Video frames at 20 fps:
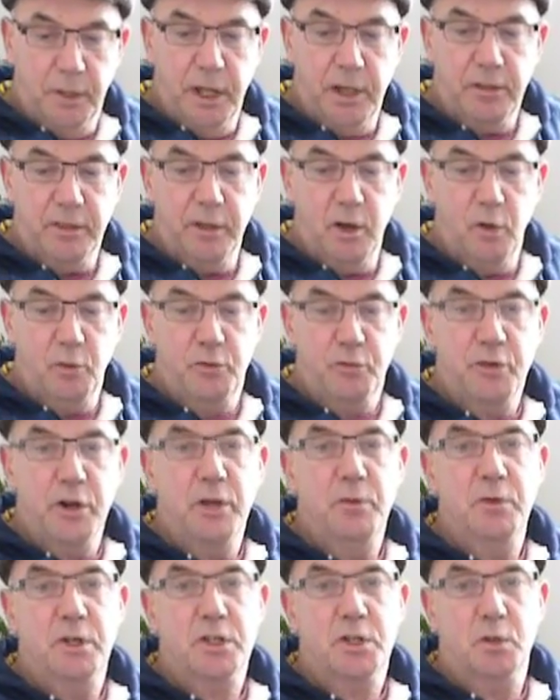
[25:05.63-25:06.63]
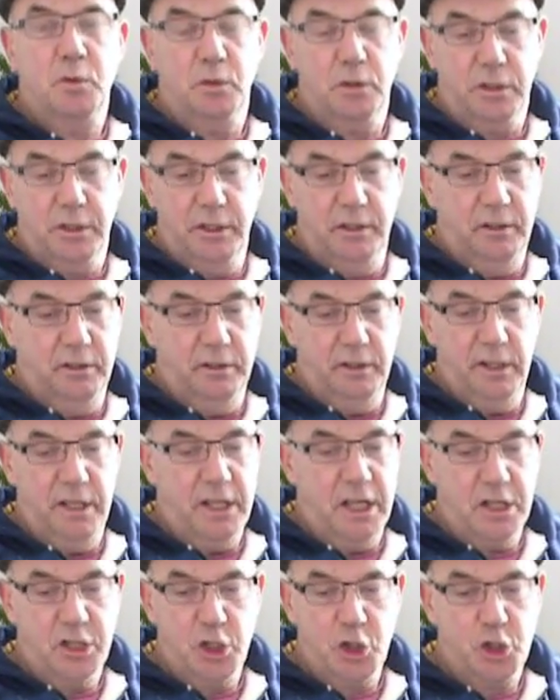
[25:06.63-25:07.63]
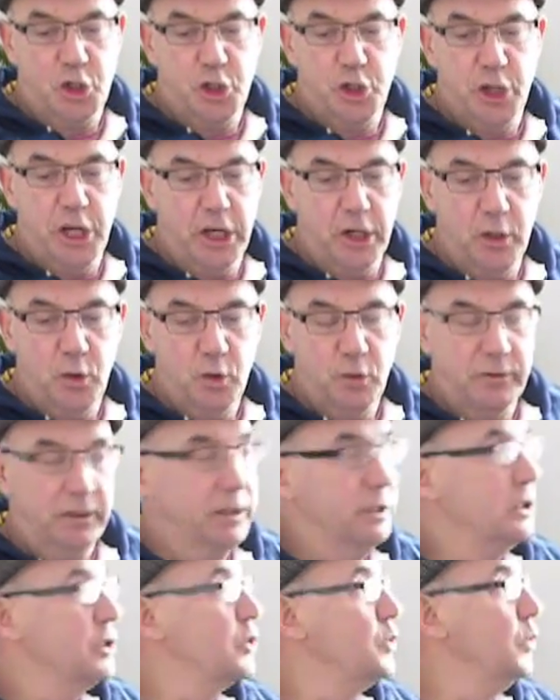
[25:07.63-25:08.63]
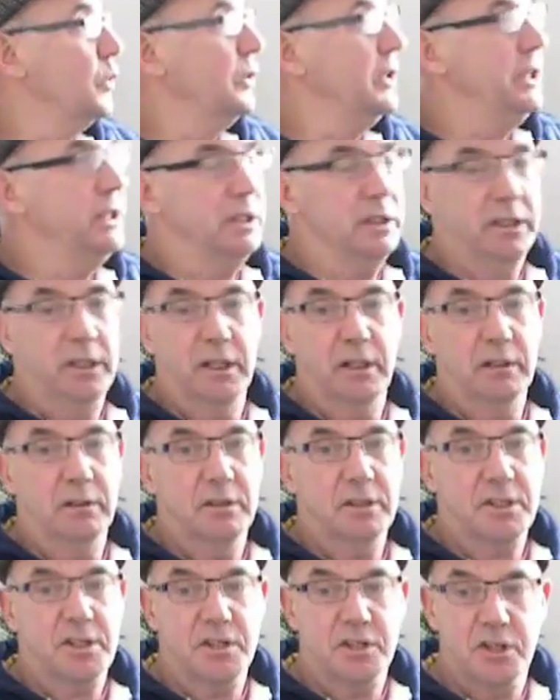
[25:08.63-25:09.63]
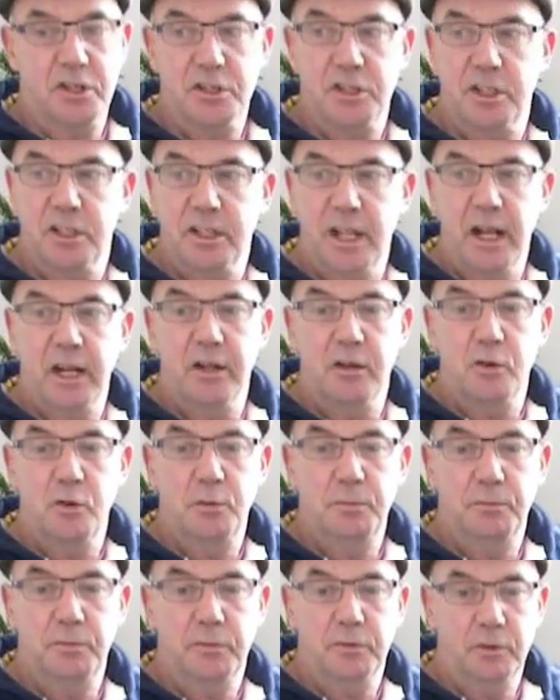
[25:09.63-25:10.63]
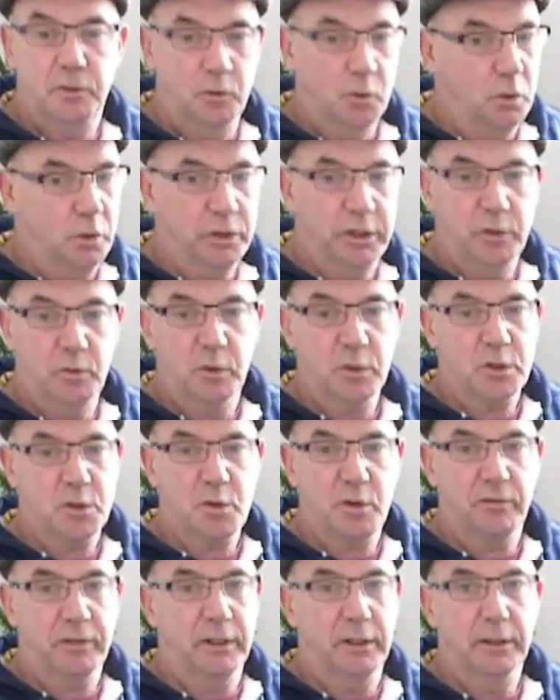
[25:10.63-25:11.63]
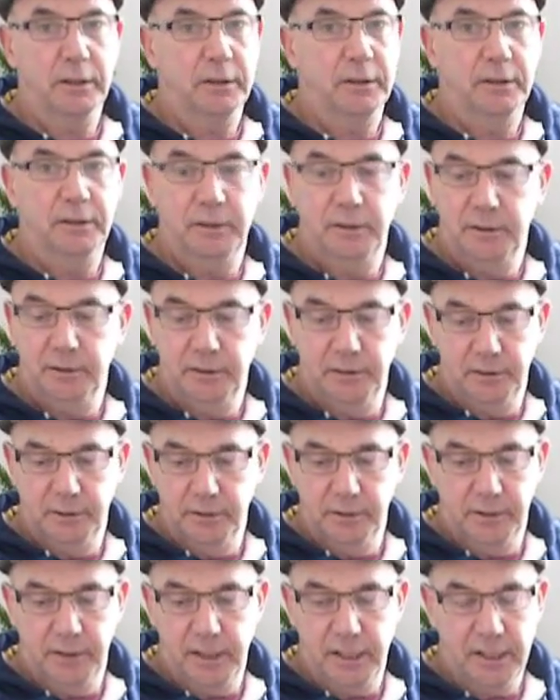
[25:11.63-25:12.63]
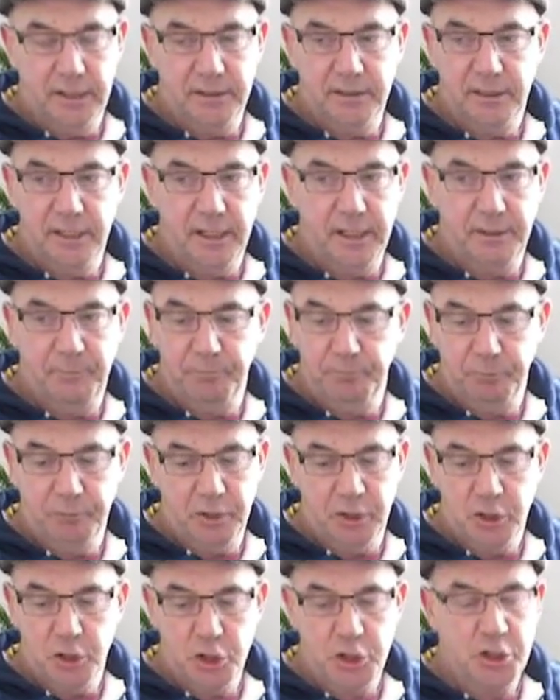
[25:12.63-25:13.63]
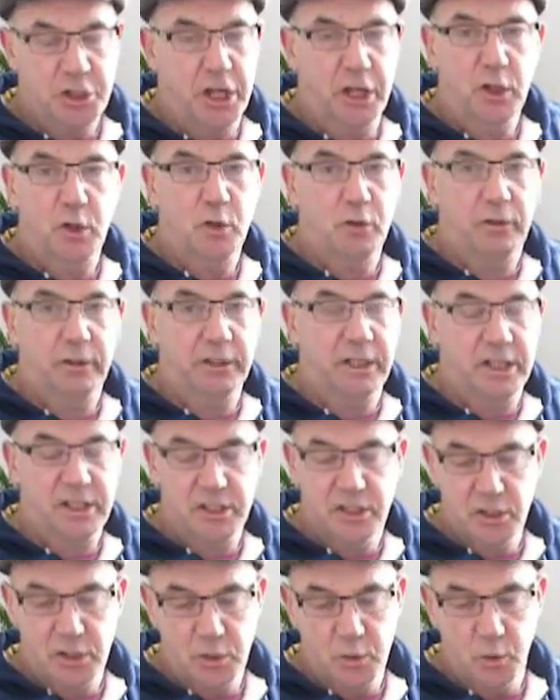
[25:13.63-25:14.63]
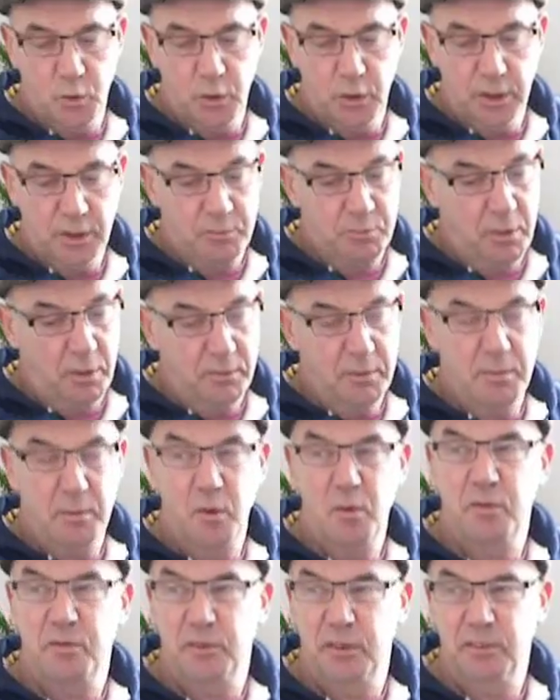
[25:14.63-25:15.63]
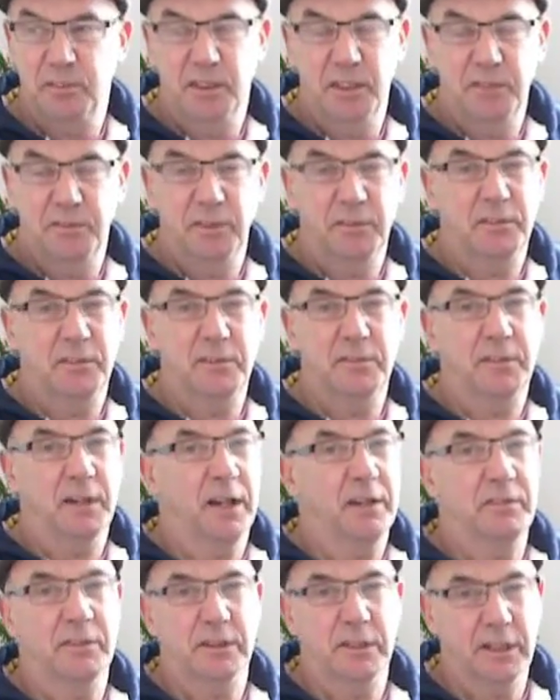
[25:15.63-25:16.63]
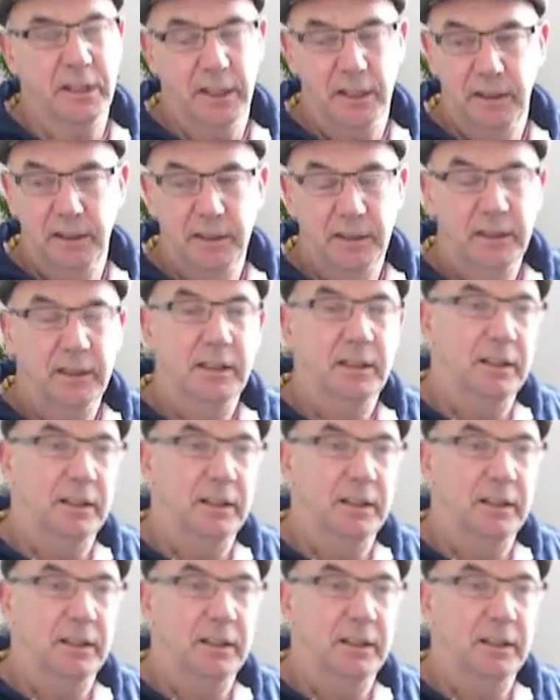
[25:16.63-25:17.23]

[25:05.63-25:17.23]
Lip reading: But they're now 3 weeks old, and they're just ticking over. There's no heat in here. This is just the dining room, no heat whatsoever. and it's just ticking over nice and slowly. It's probably about 50-55 in here.